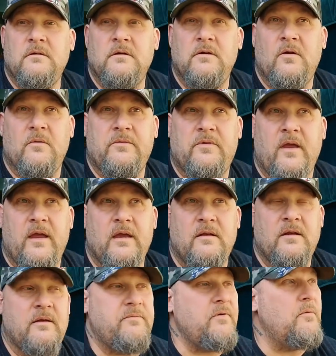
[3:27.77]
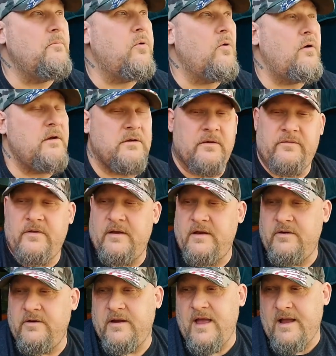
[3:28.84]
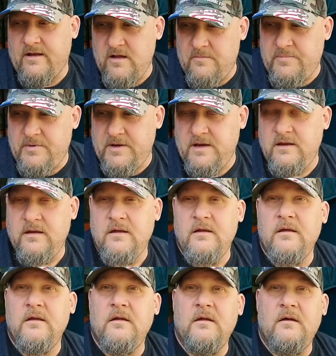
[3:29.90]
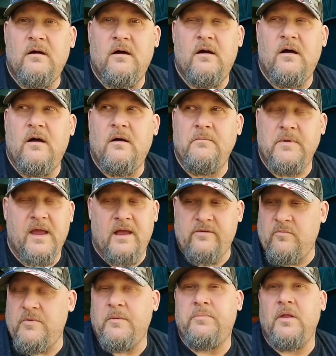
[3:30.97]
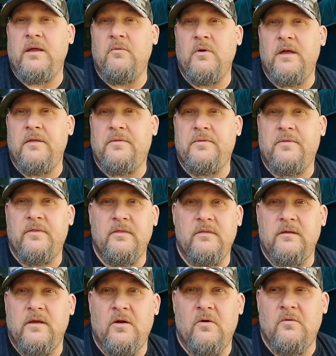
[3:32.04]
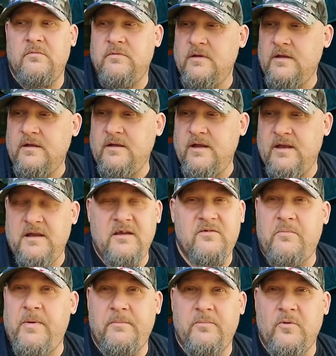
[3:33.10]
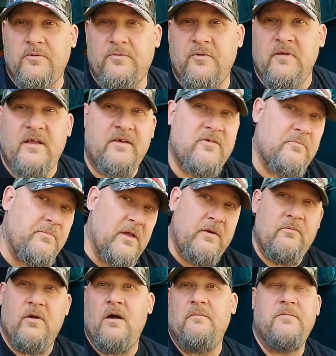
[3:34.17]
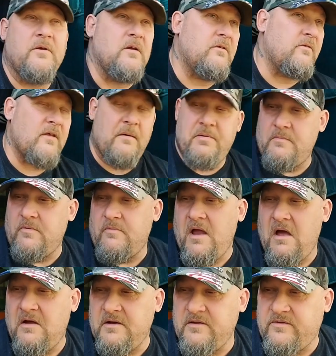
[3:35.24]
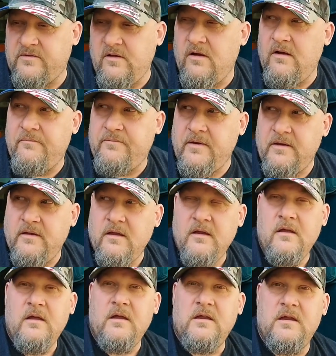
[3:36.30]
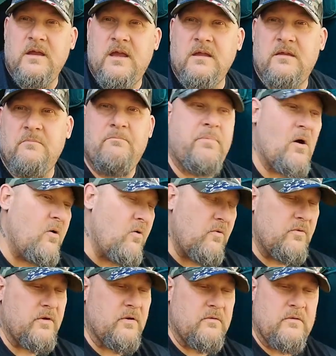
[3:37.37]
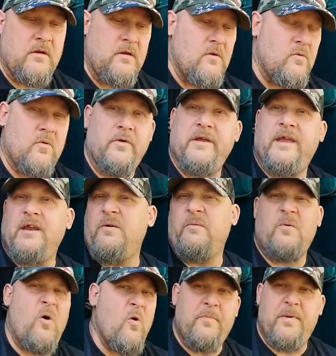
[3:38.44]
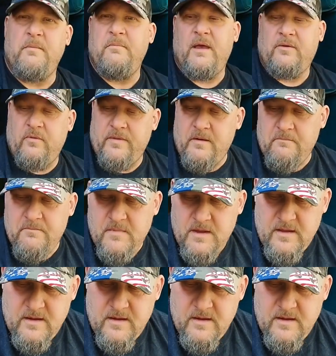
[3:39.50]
You know what I'm saying? If you're bored and you're sitting here, you got company. You got someone to play with. And he's a pit bull, so he likes to play rough. You can slap him around and stuff, and you get the bone or you get a rope and mess with him.